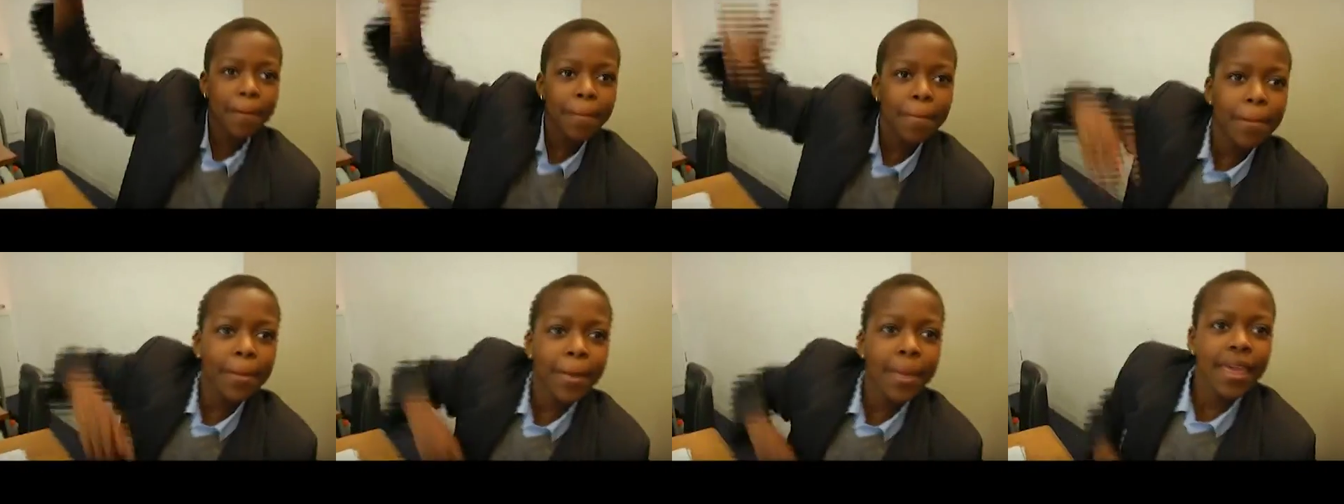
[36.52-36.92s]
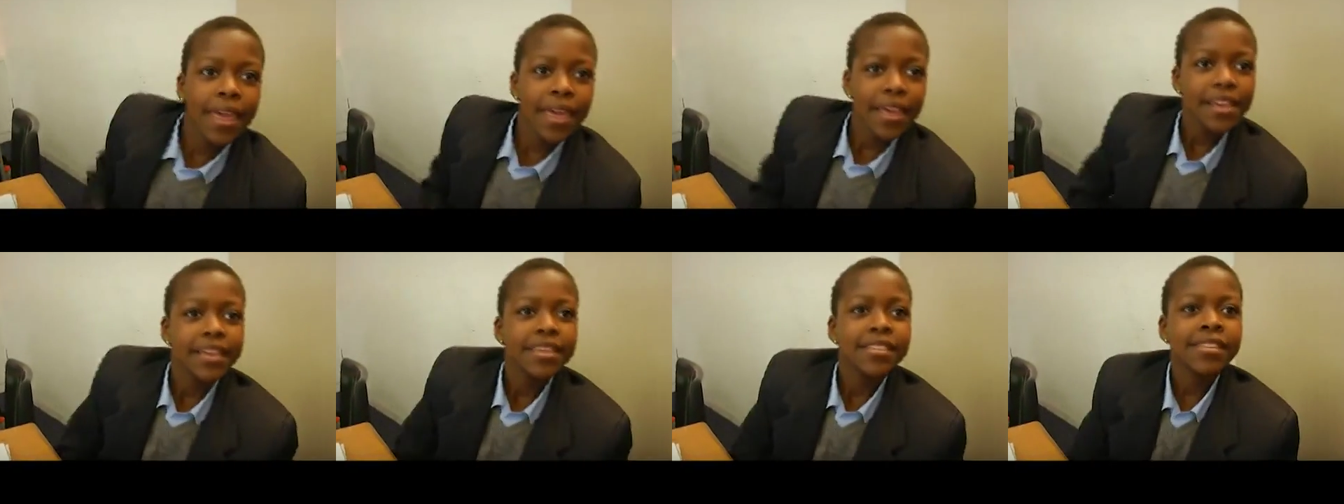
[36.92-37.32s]

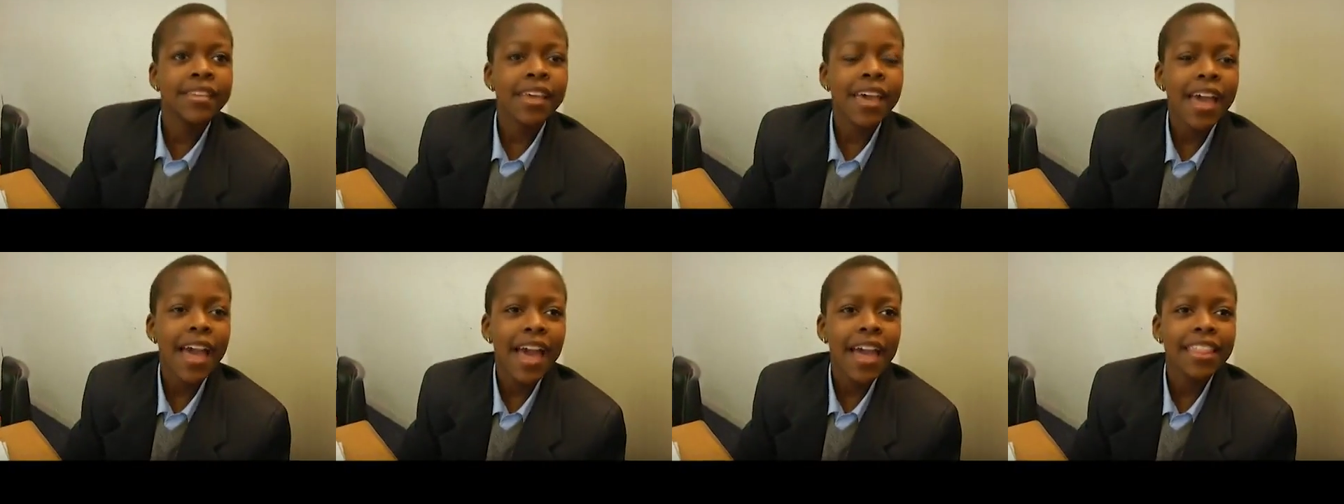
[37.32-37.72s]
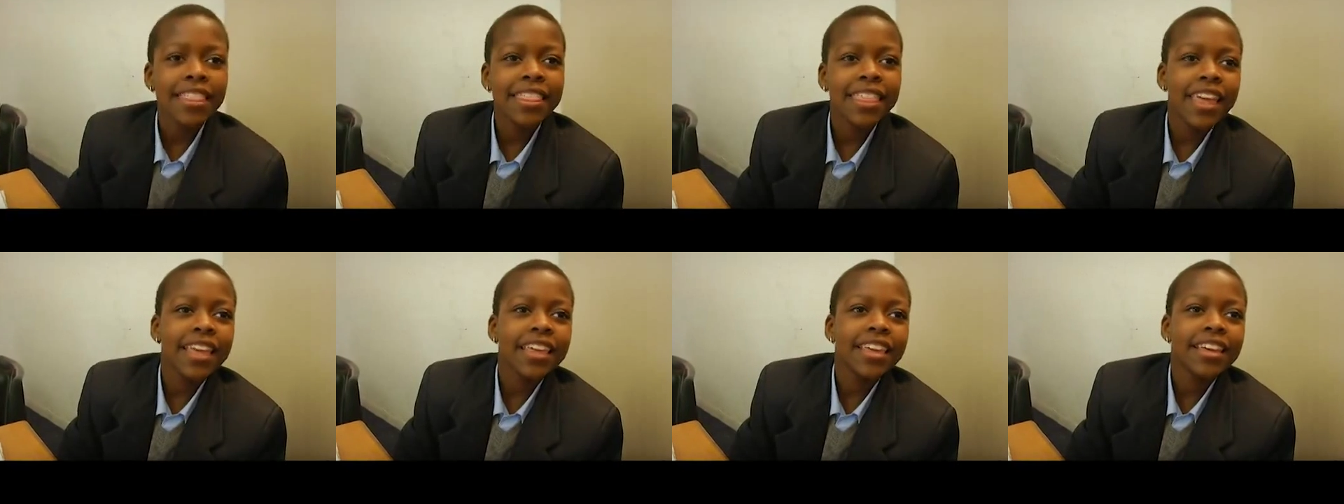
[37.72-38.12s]
Anyone? So I
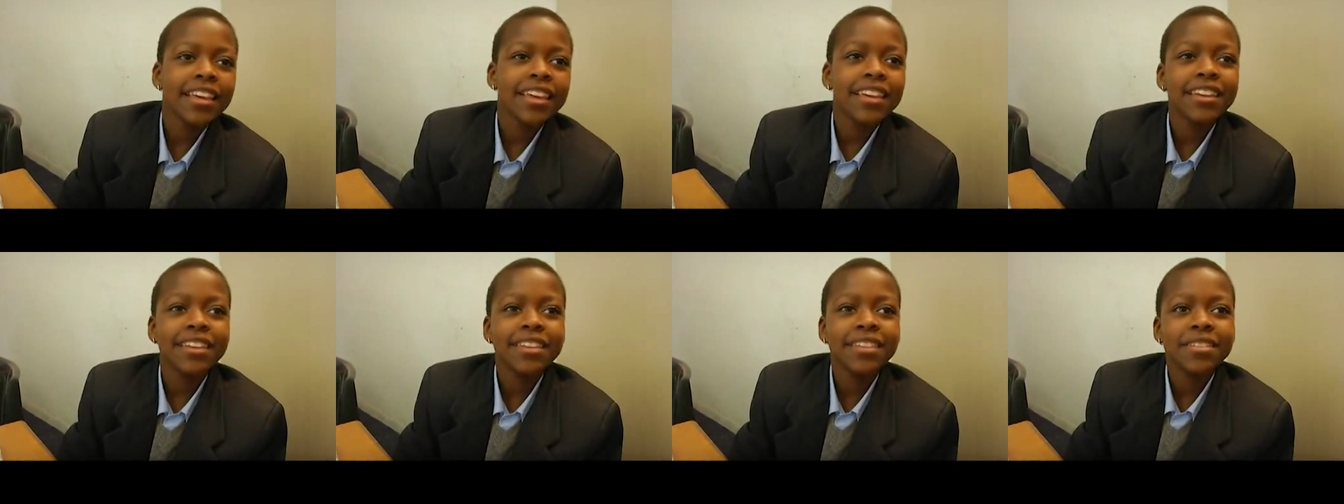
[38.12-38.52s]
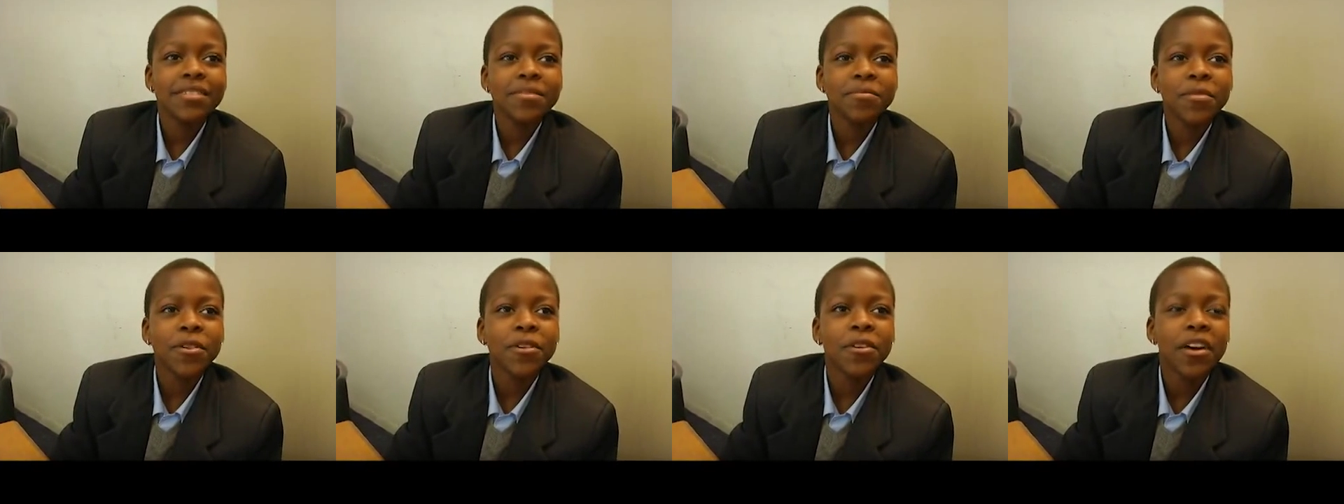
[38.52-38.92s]
think
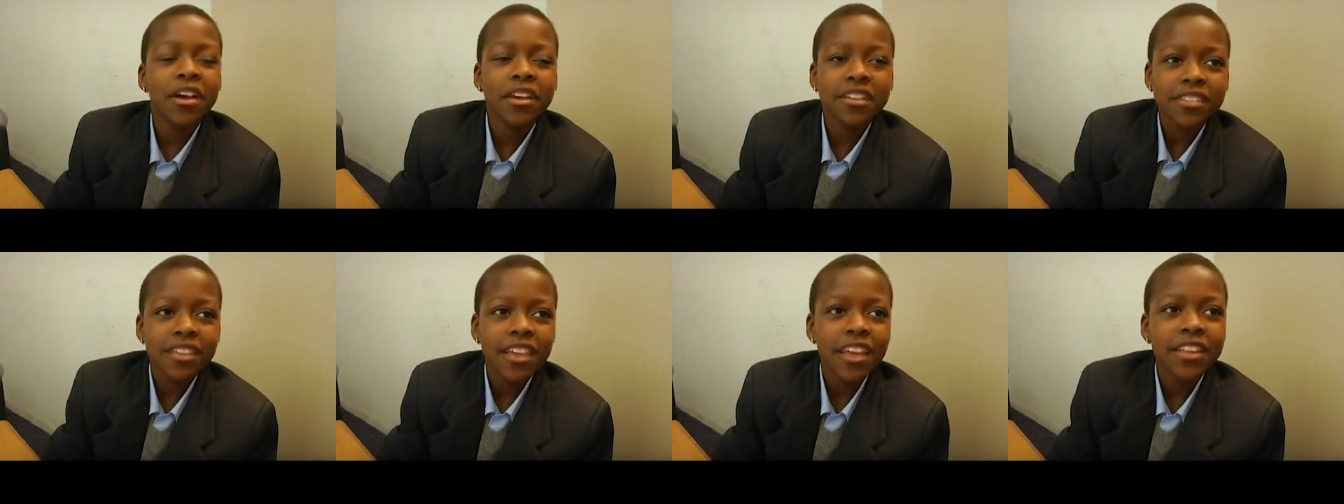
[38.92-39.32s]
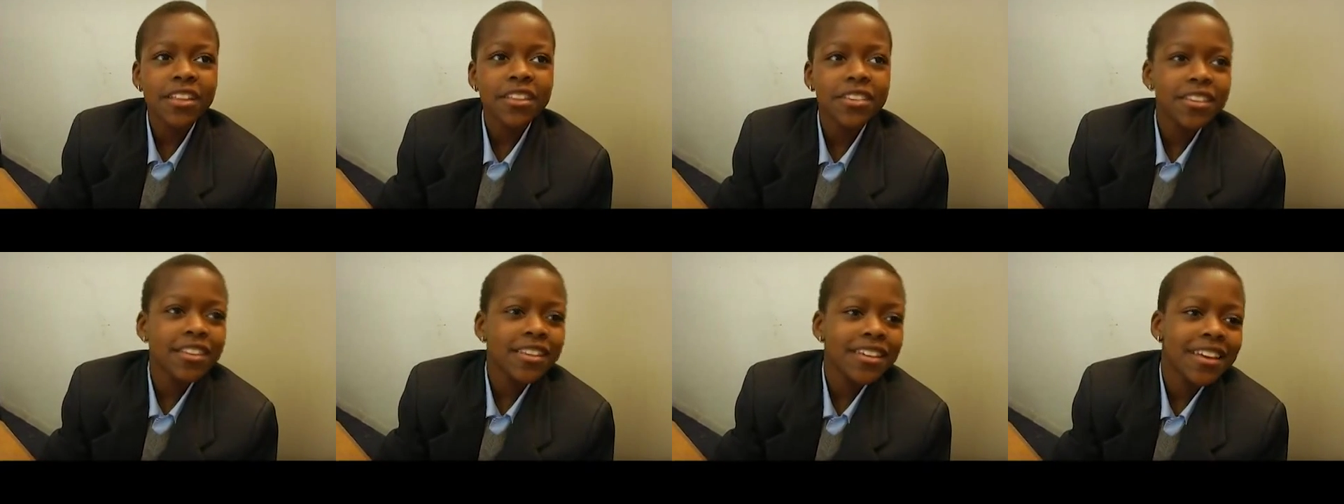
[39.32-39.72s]
it's because
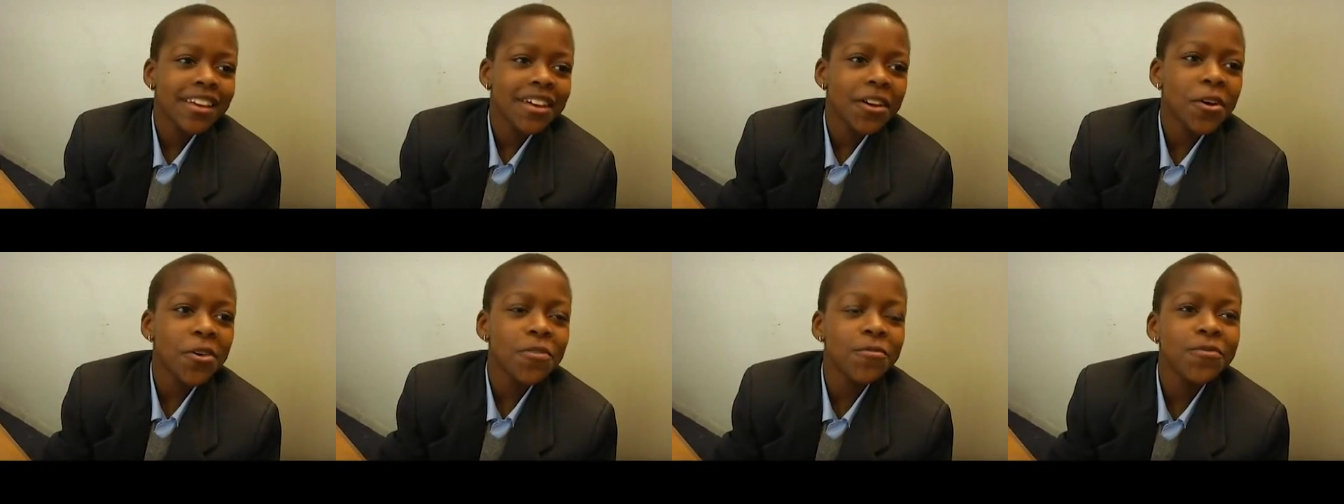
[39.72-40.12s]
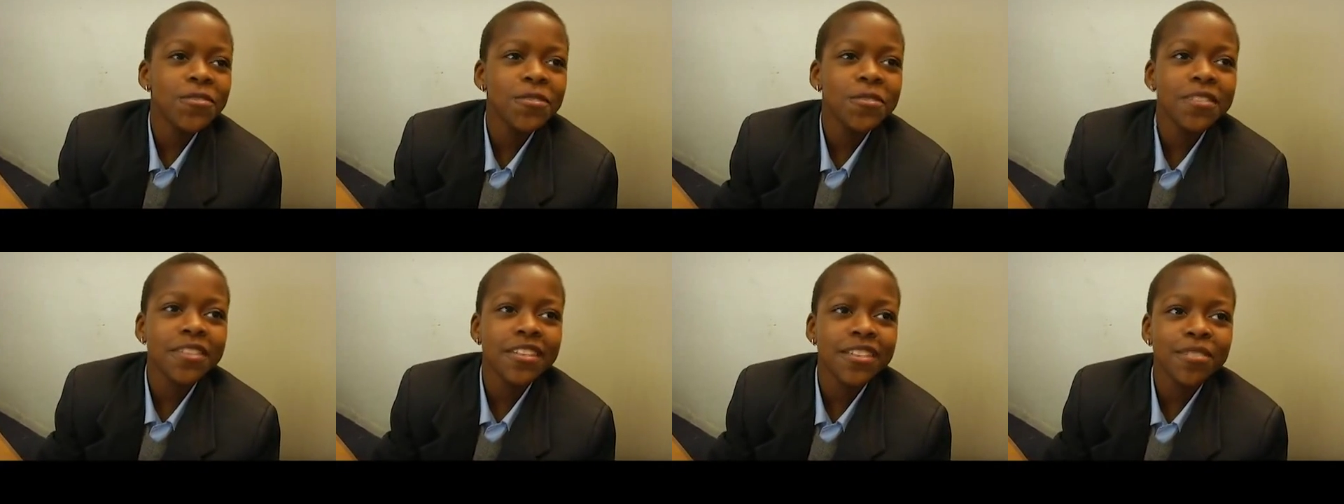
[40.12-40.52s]
it
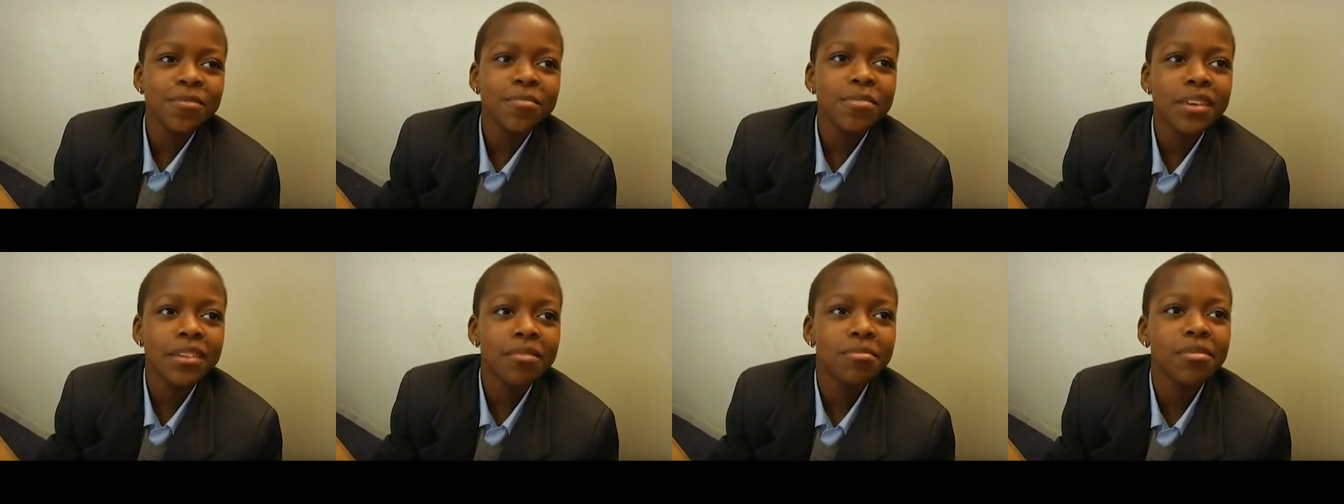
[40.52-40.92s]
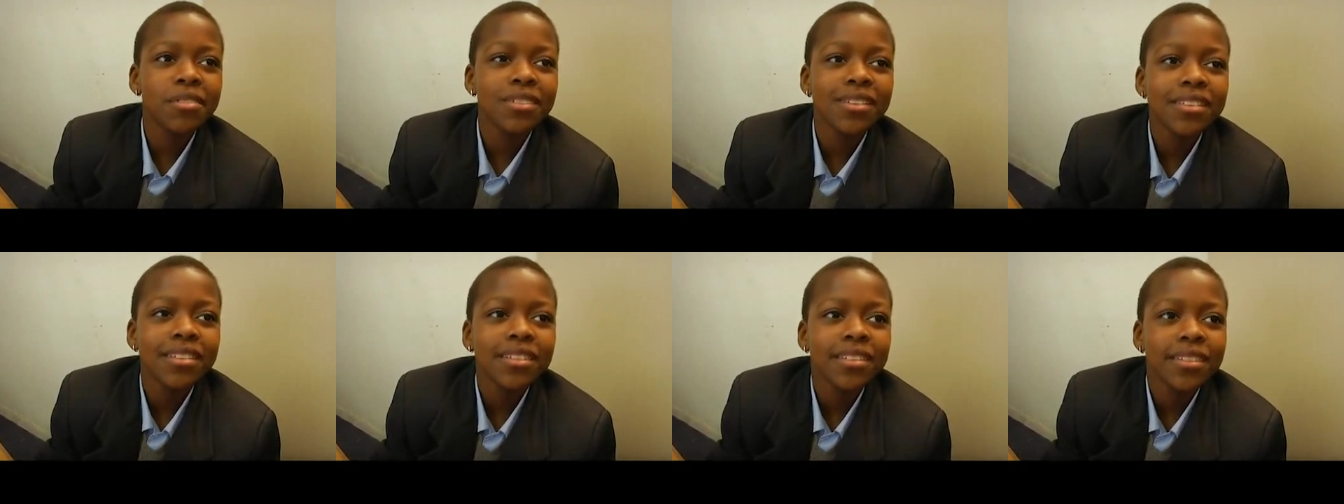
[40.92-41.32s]
confuses people.